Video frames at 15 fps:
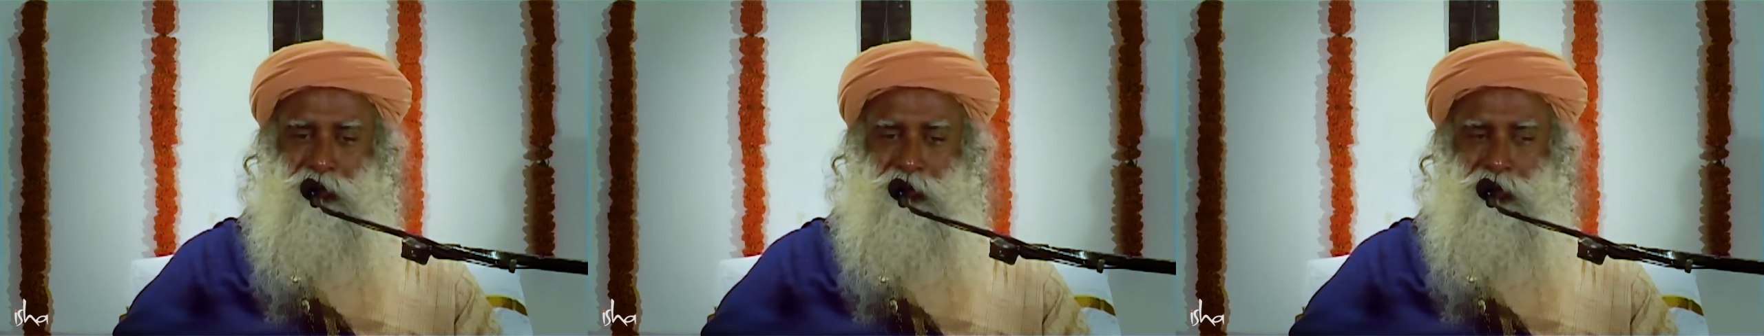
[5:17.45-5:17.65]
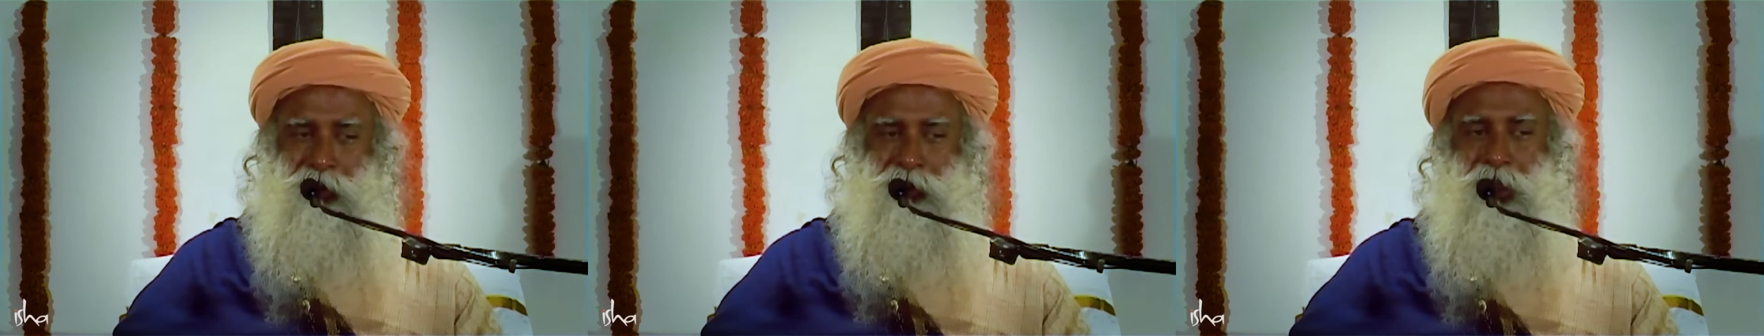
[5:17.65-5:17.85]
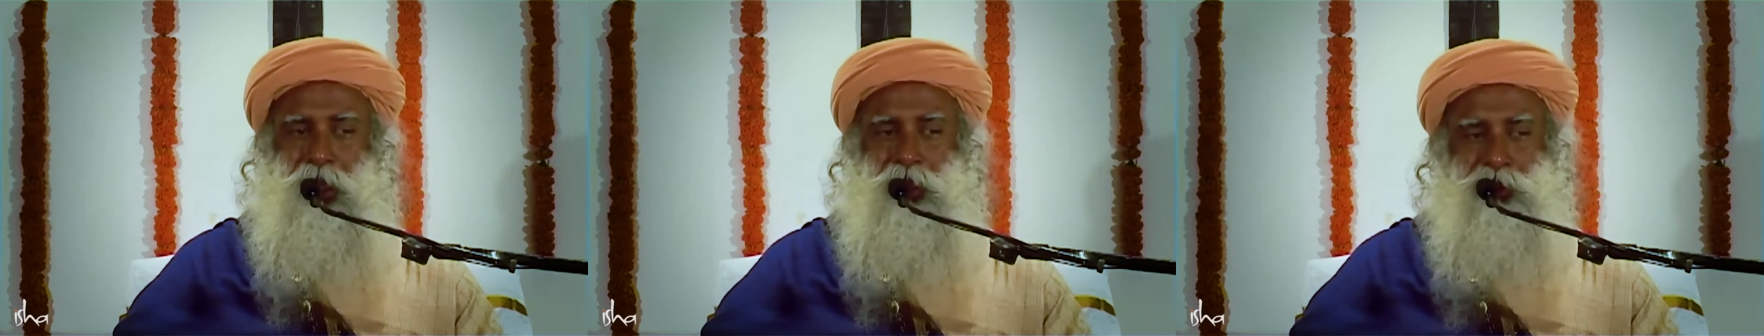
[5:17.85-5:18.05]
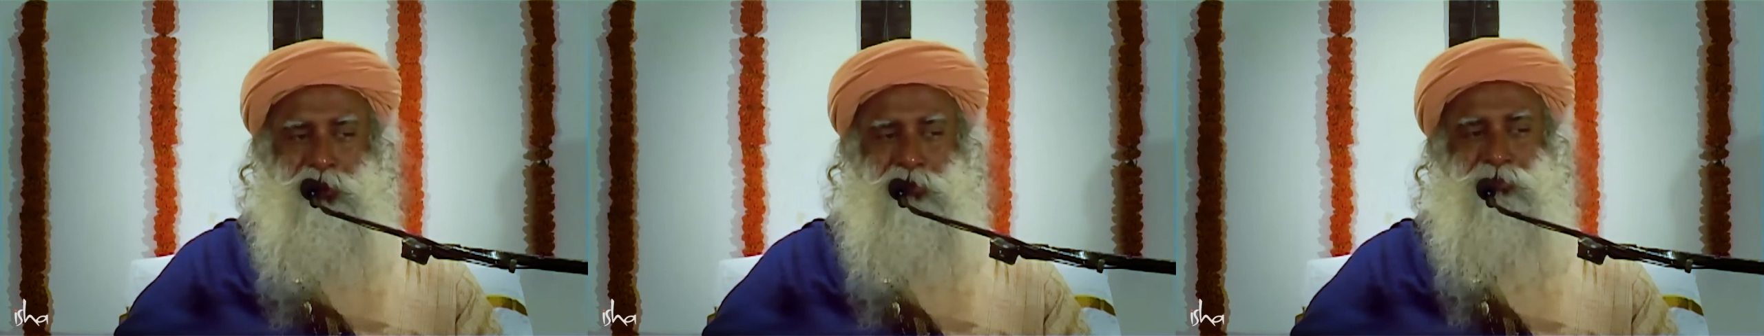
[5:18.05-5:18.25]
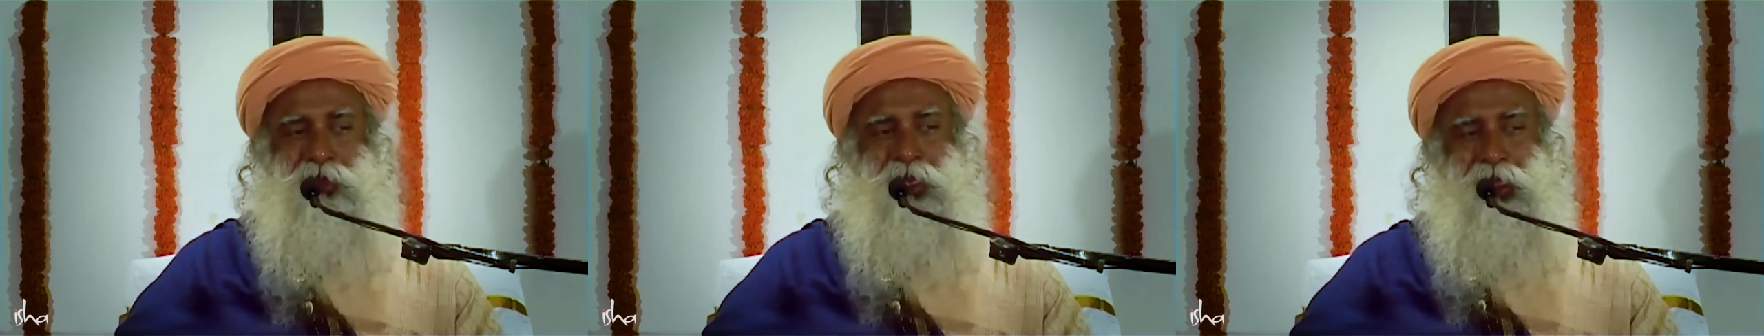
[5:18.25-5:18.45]
The science
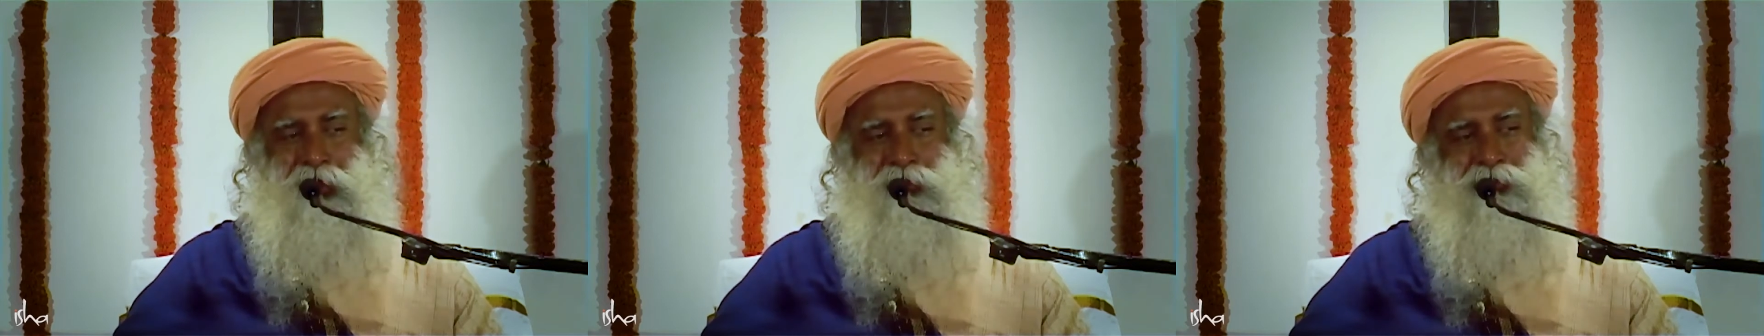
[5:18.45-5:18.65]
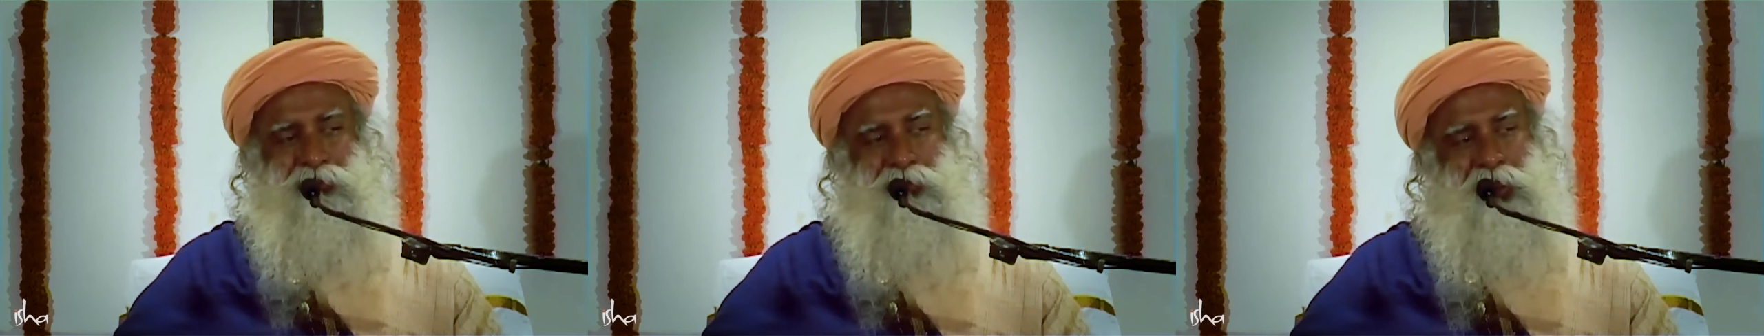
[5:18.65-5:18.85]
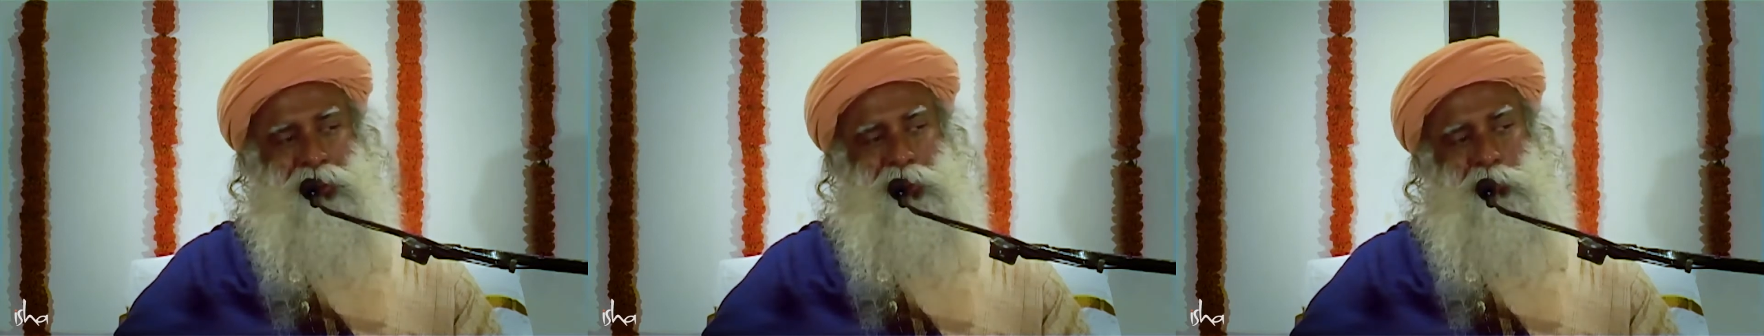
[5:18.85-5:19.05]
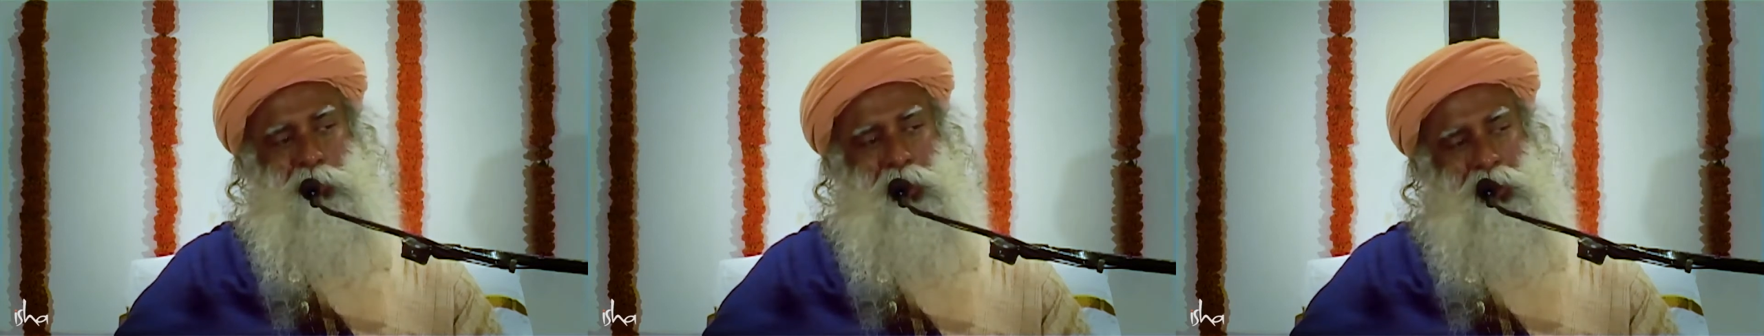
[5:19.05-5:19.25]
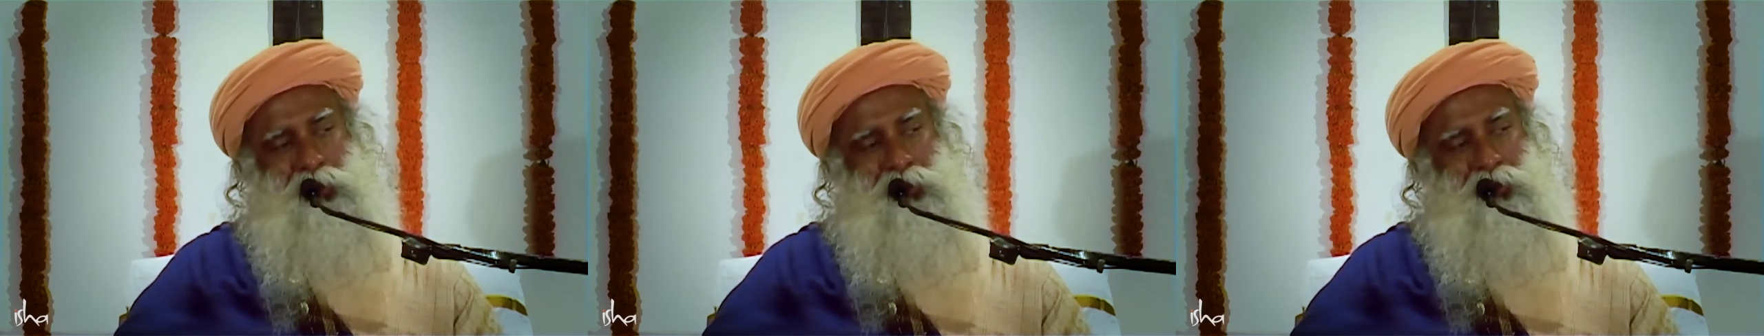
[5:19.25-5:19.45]
of life expressed